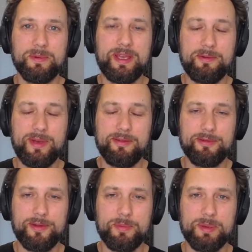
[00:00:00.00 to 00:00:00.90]
we have a
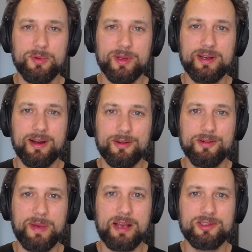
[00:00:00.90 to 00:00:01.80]
few people in our
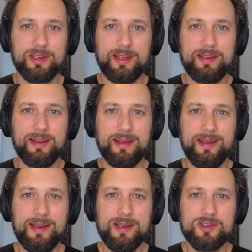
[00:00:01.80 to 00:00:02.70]
group actually in the
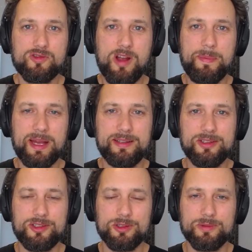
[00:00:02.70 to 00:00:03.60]
Strapa, the
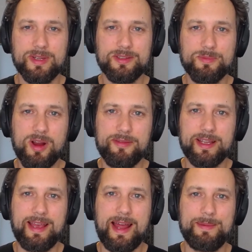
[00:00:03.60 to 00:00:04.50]
Short-Term Rental Profit
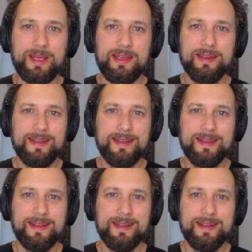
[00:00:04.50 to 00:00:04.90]
Academy.